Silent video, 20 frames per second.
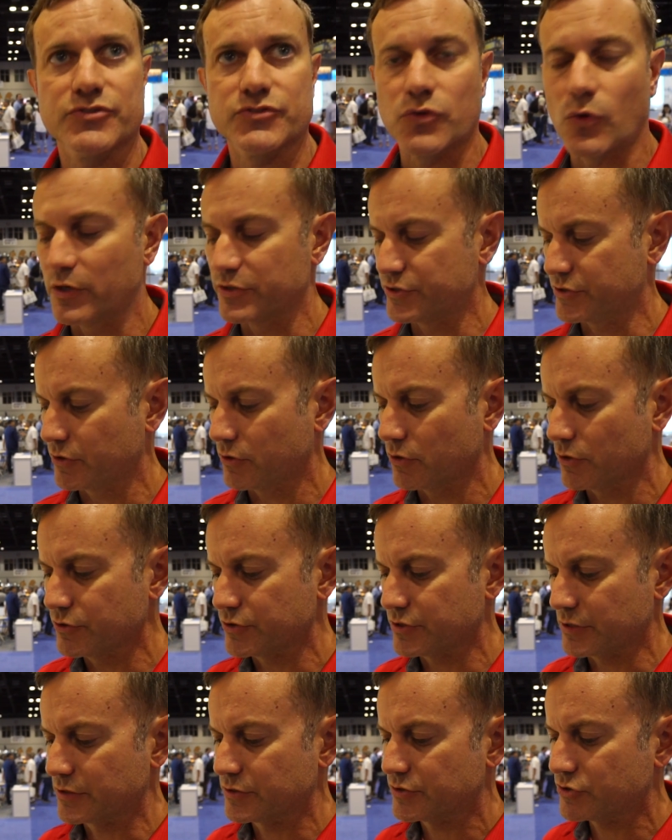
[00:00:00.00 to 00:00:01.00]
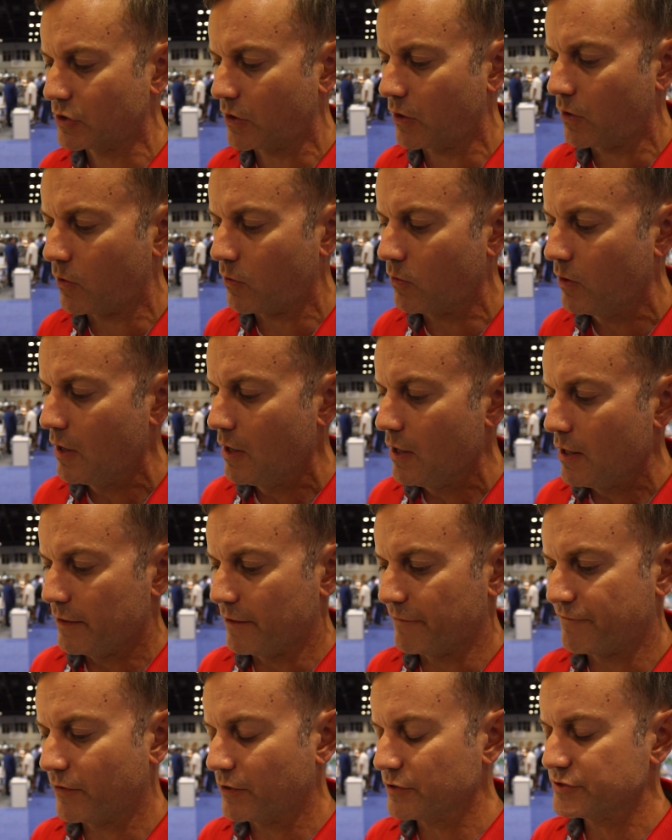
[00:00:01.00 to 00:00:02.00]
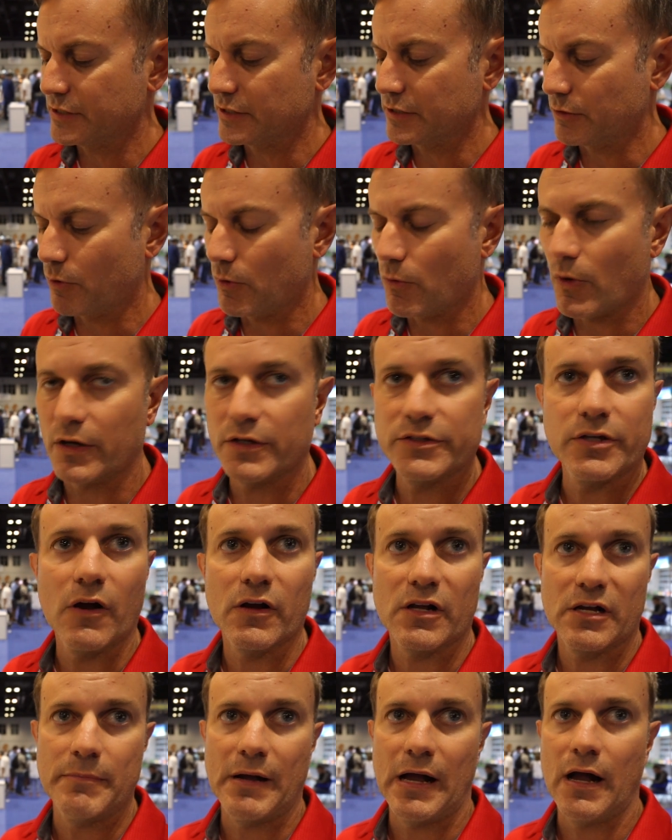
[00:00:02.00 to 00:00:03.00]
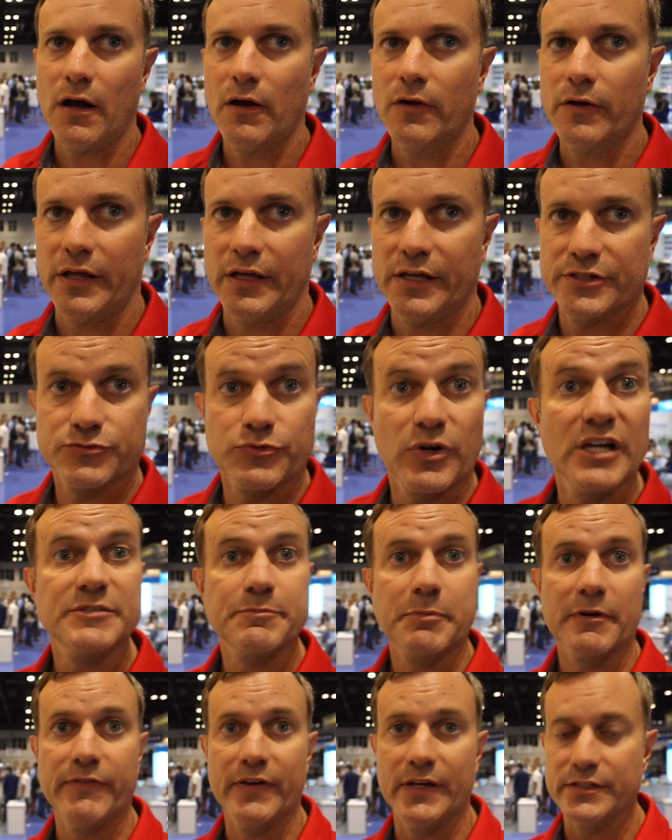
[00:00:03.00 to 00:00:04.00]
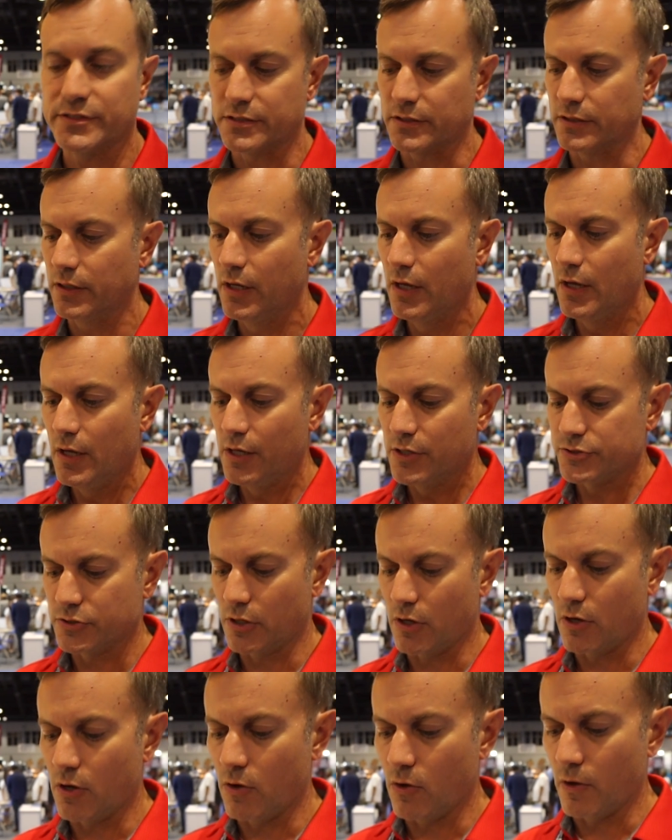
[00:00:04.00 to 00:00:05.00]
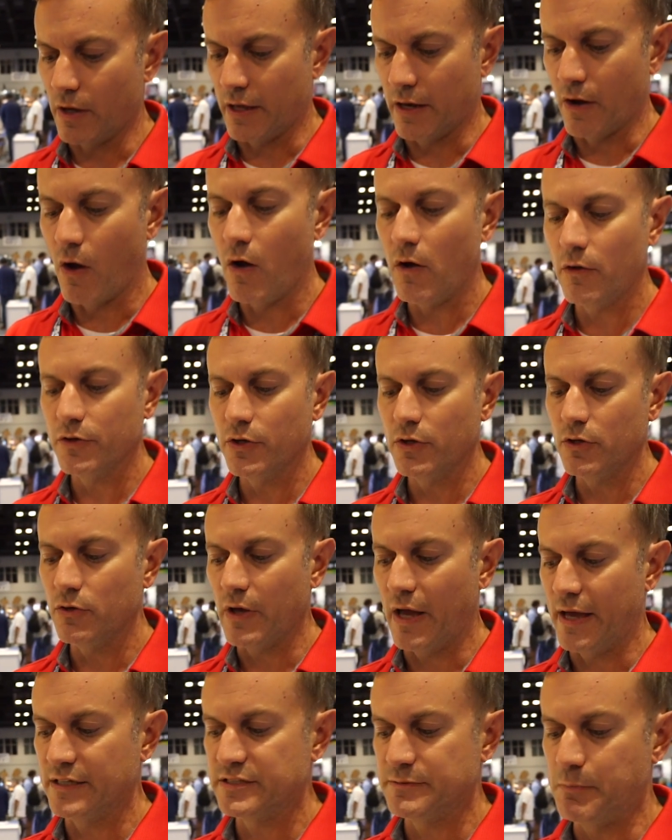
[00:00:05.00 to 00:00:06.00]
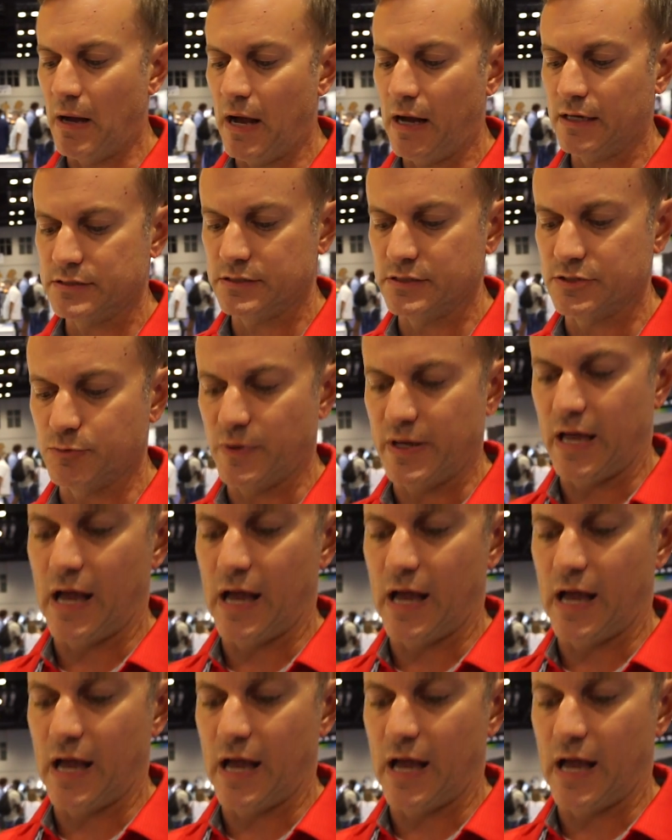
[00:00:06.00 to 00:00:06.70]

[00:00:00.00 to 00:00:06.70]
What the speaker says: storage solution. So the first thing that we want to talk about is rust prevention. So in all new Edge boxes, we